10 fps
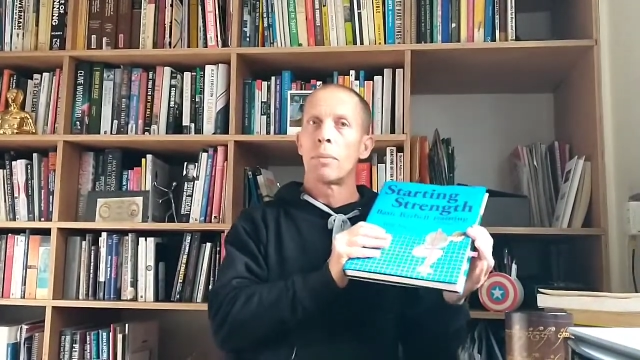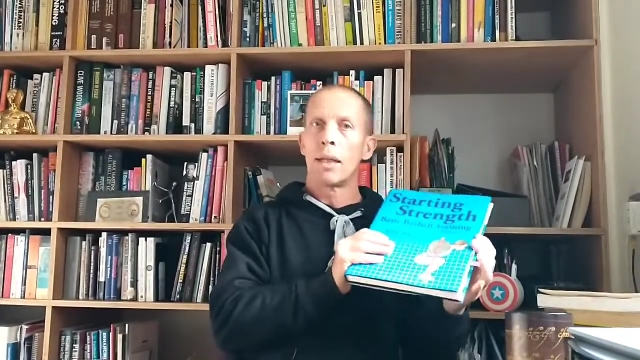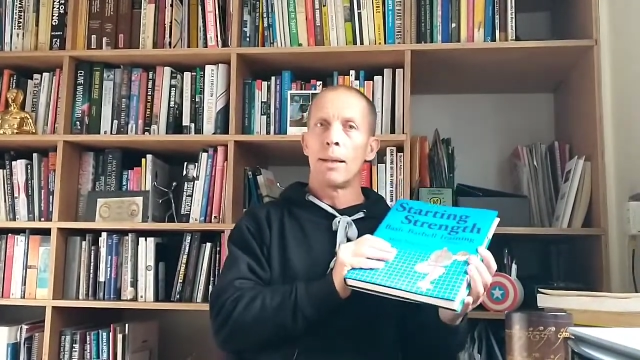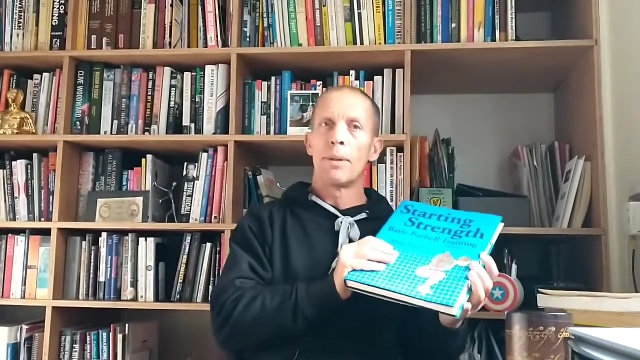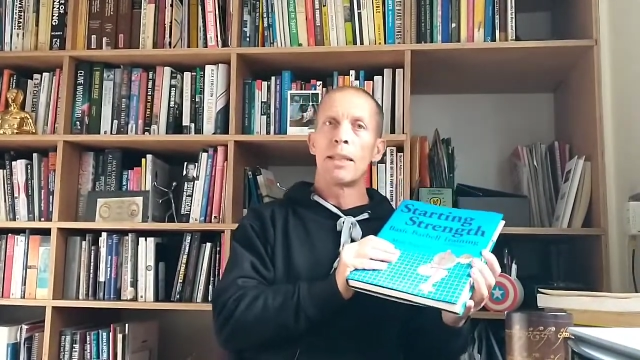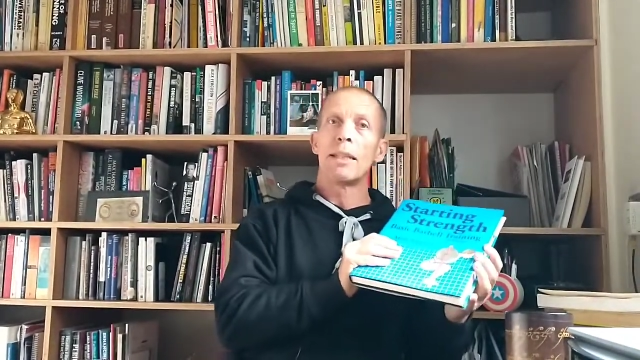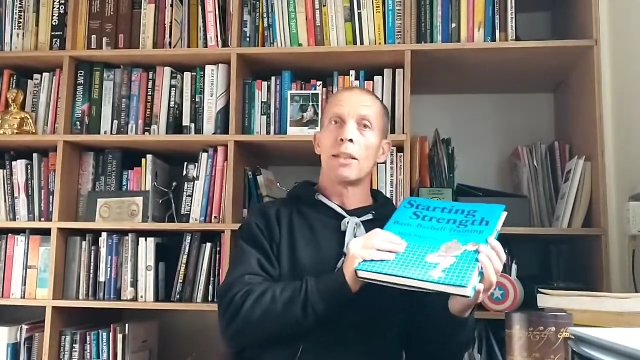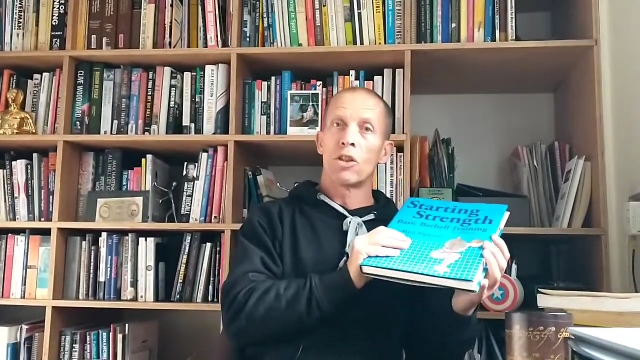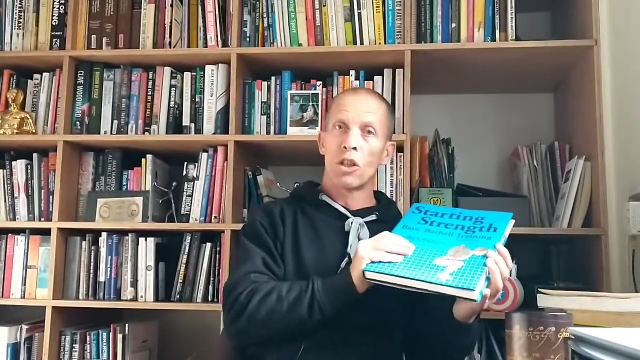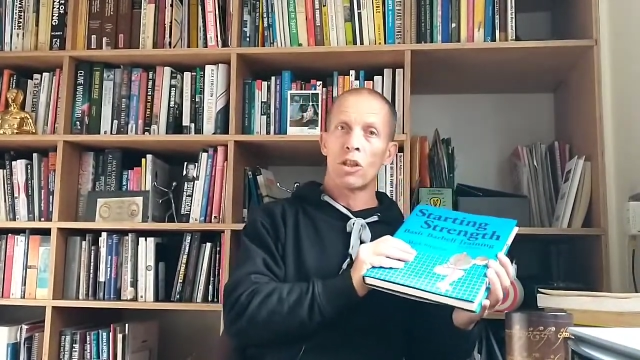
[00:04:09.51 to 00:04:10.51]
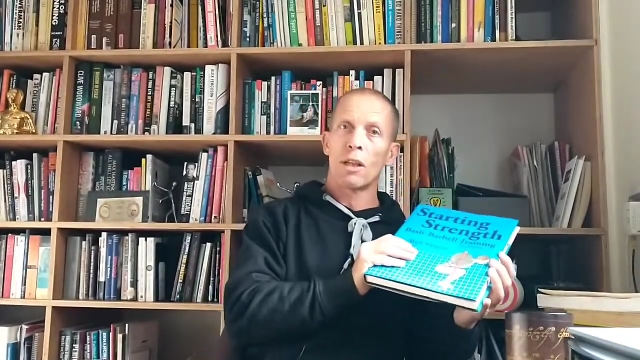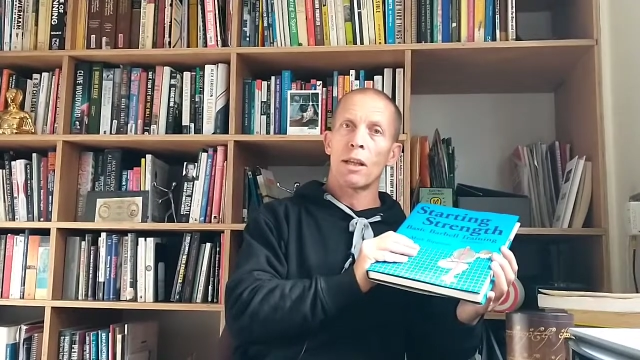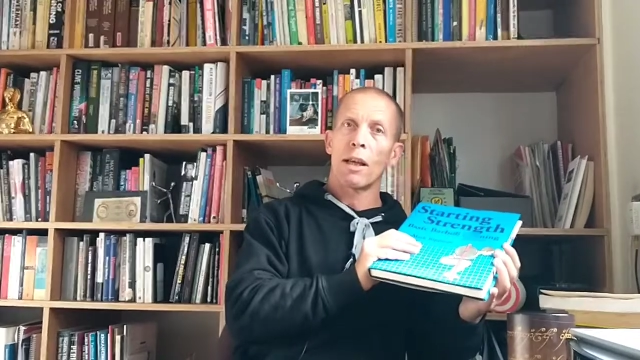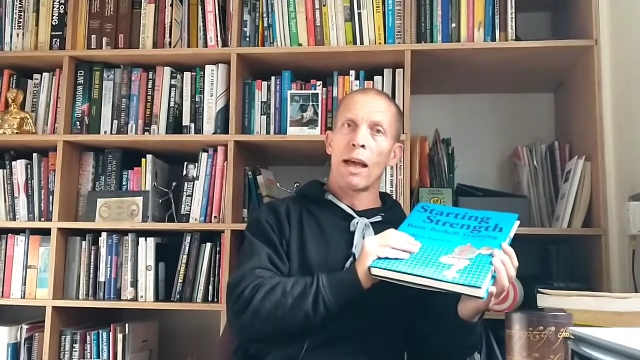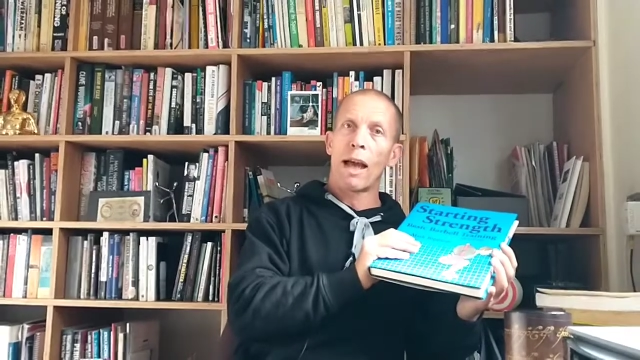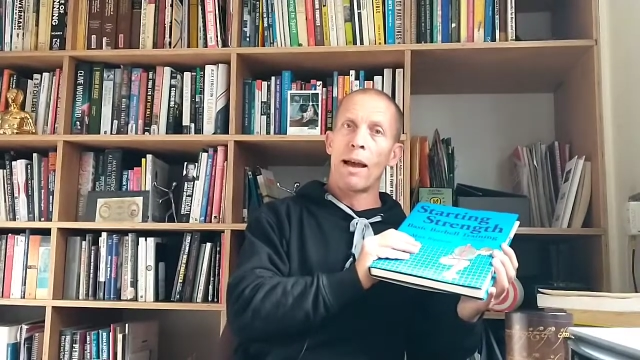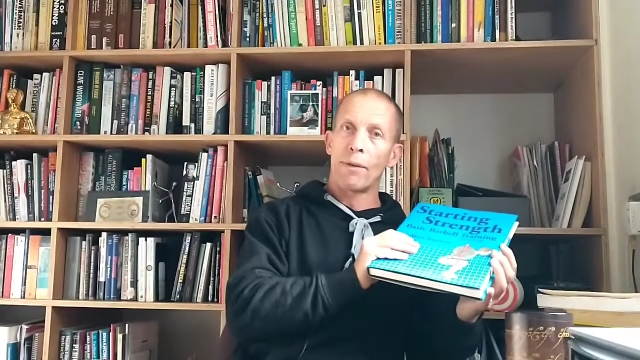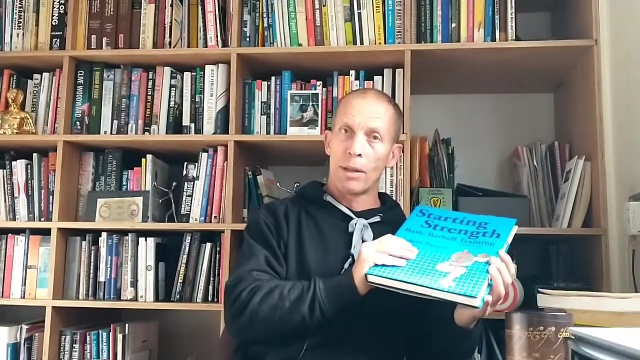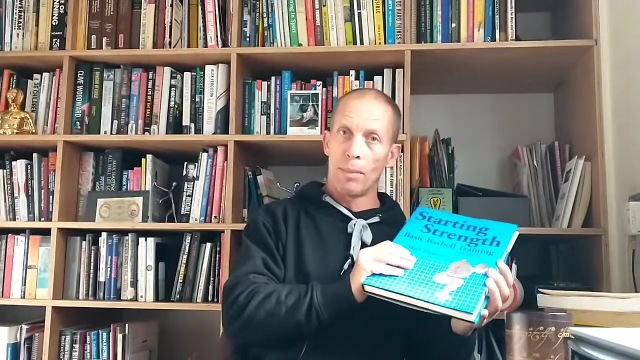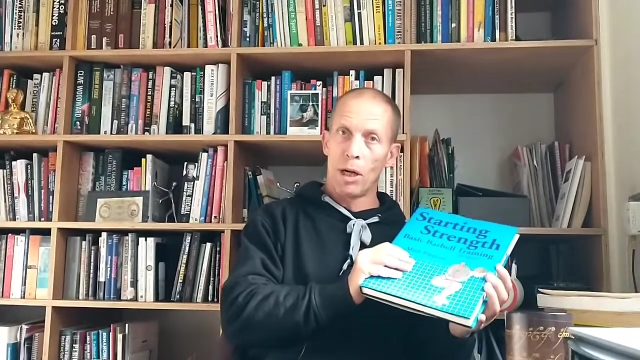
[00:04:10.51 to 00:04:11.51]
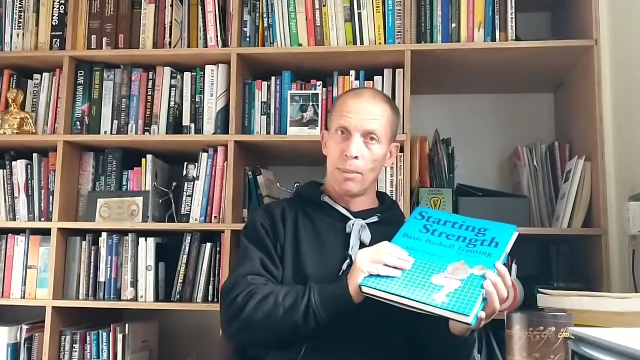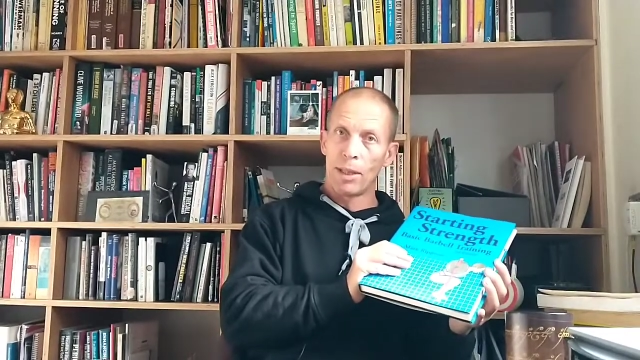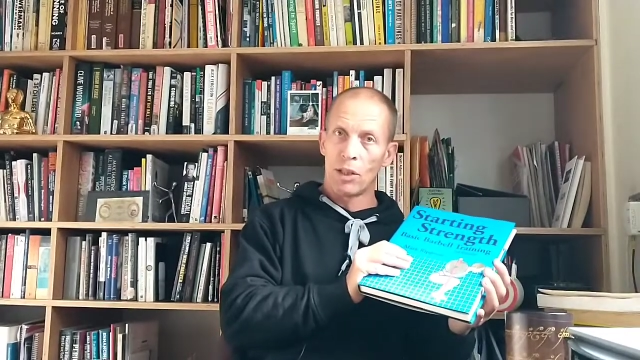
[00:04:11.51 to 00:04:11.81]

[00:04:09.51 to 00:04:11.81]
but limited as just having the barbell